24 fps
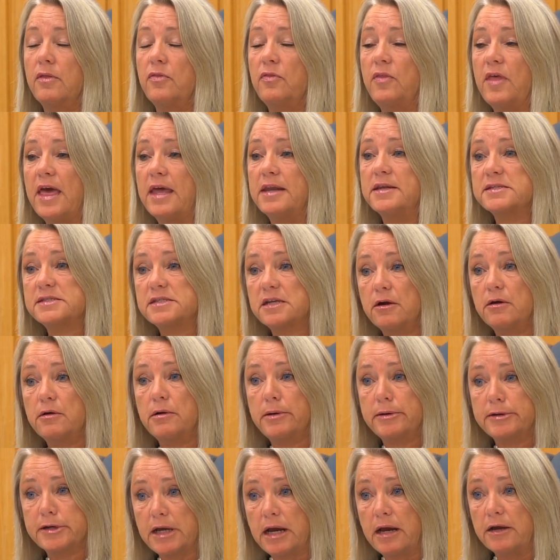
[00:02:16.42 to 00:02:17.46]
That is how
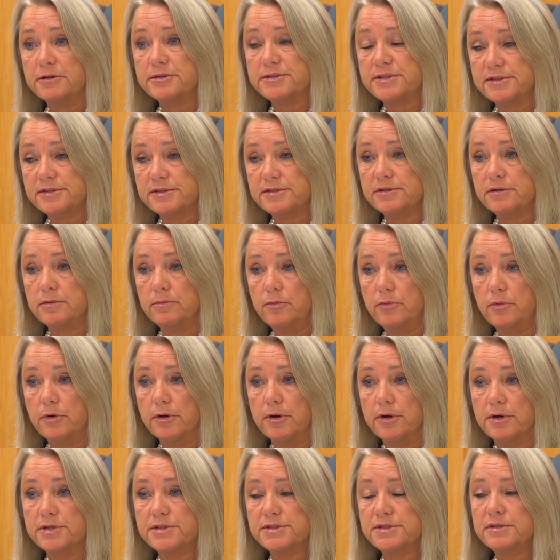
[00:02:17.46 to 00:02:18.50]
our, our system
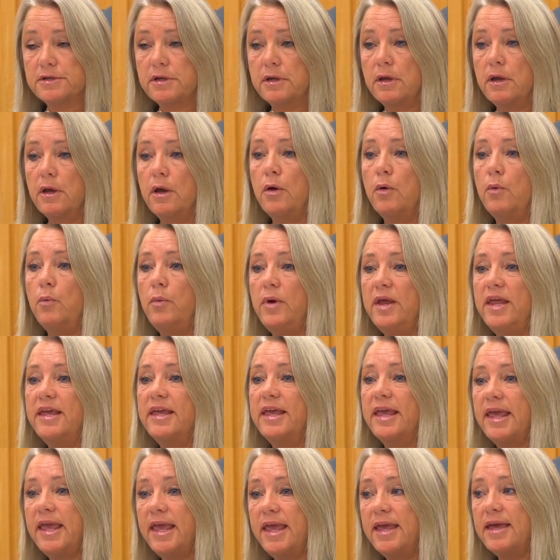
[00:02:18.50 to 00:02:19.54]
works. We
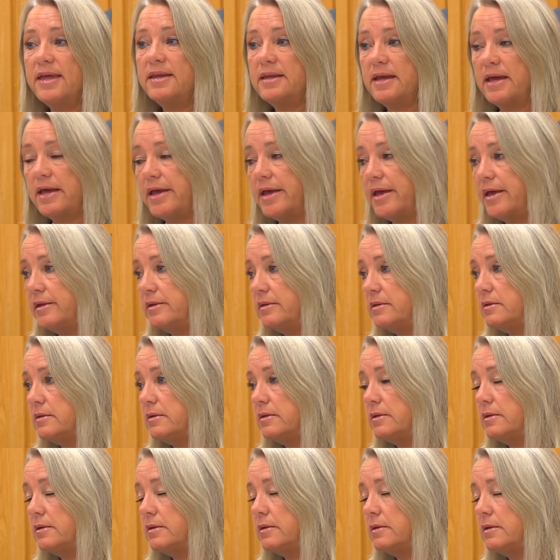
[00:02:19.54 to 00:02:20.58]
cannot
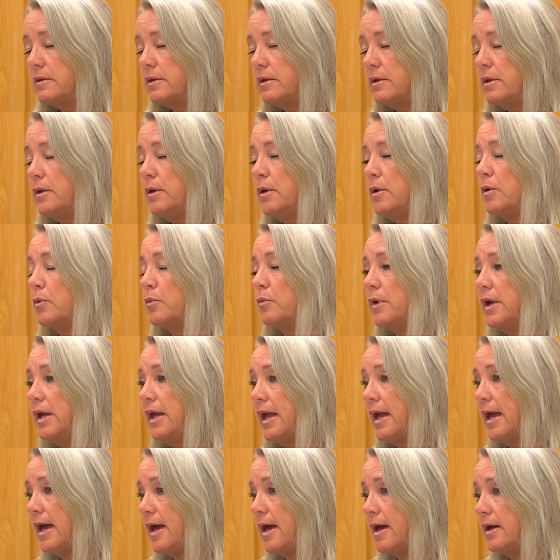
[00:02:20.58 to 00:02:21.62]

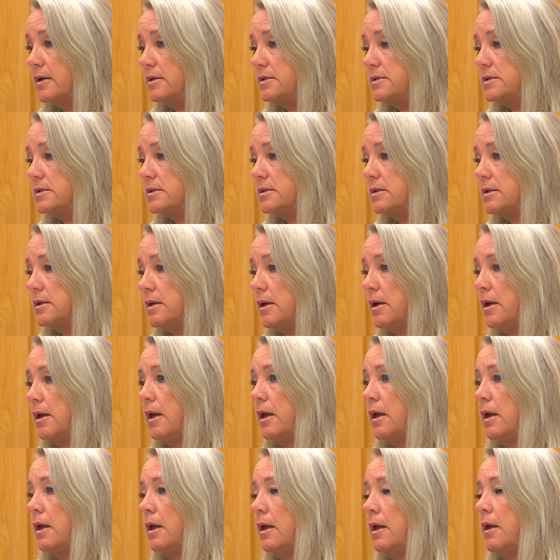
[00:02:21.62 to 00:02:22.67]
react
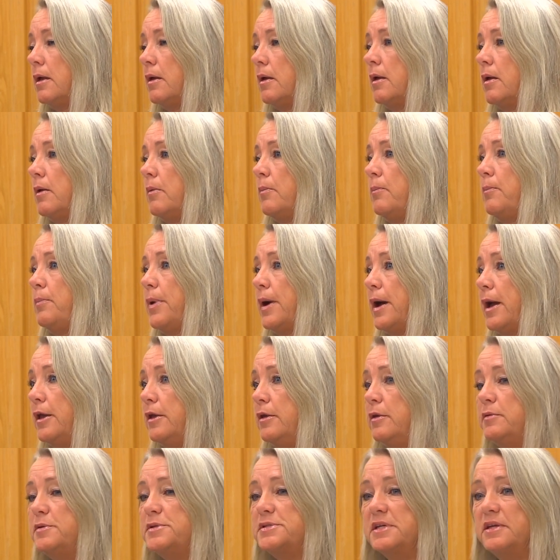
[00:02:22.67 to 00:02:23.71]
by
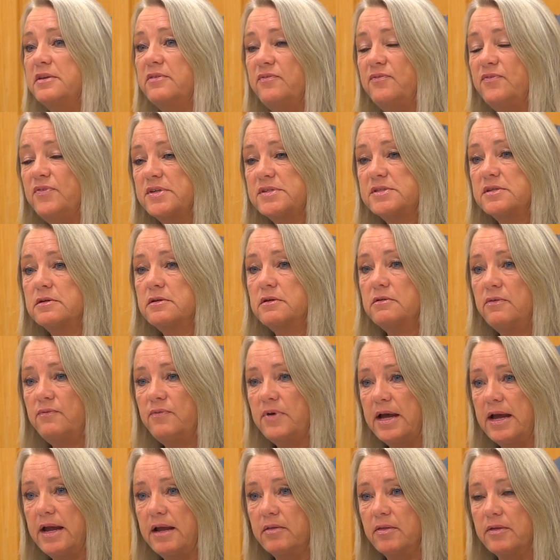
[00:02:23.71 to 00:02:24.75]
using physical
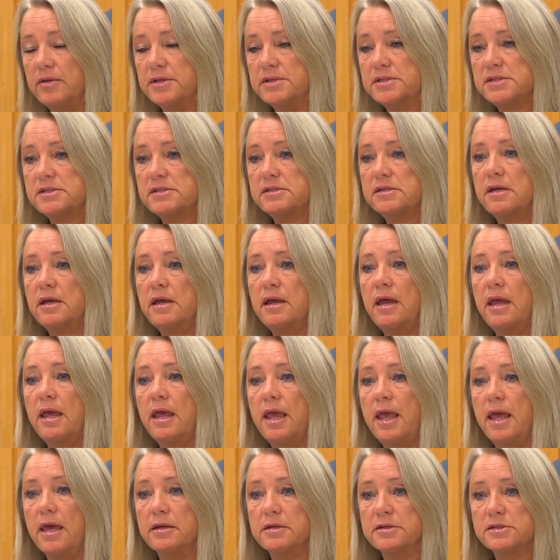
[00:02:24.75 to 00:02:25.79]
violence
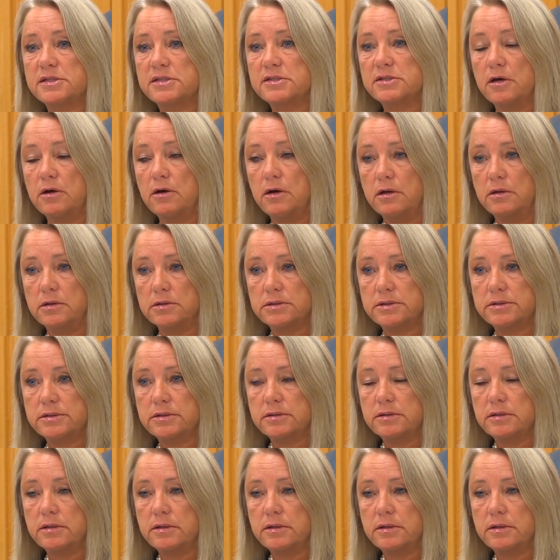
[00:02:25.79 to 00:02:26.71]
and assault